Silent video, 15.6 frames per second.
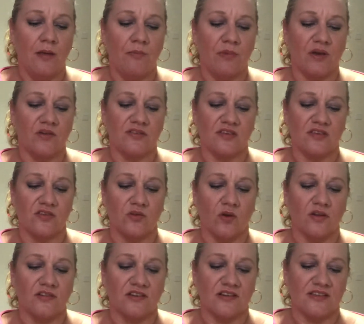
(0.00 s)
because his
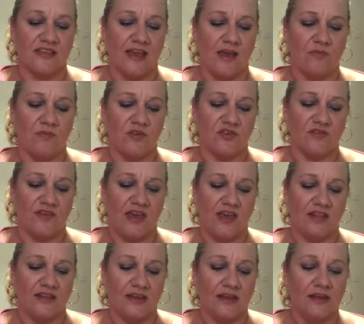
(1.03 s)
daughter is the image of
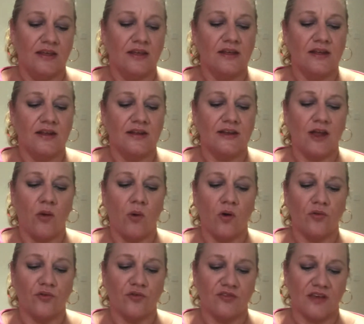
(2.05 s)
Ellie. Now
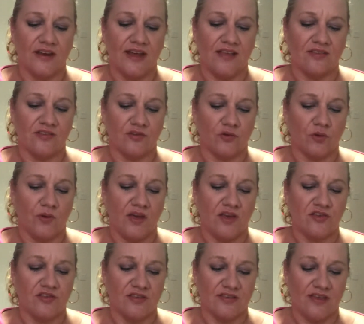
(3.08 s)
all those unanswered
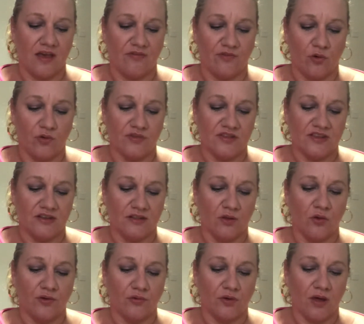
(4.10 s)
questions that have haunted
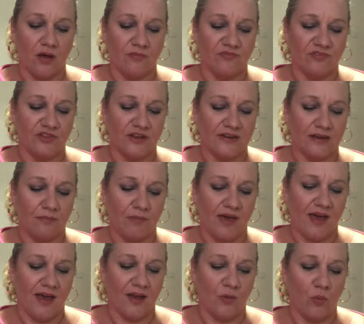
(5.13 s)
Laurel come flooding
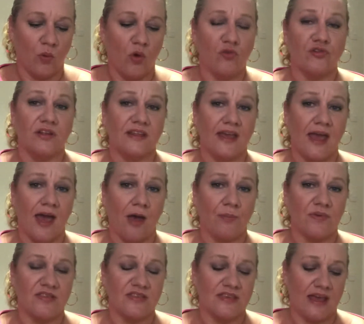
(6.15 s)
back. What really
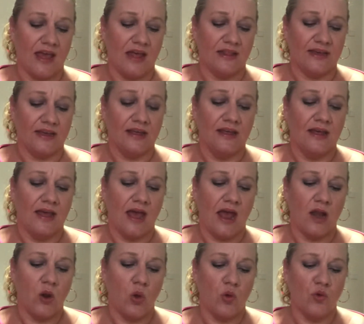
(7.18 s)
happened to Ellie,
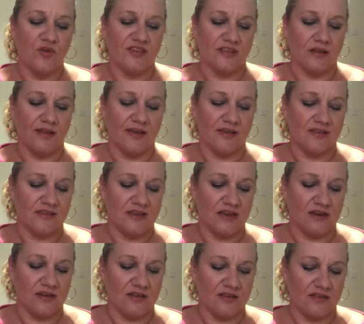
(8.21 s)
and who still has
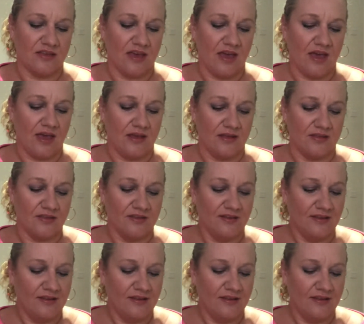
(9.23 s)
secrets to hide?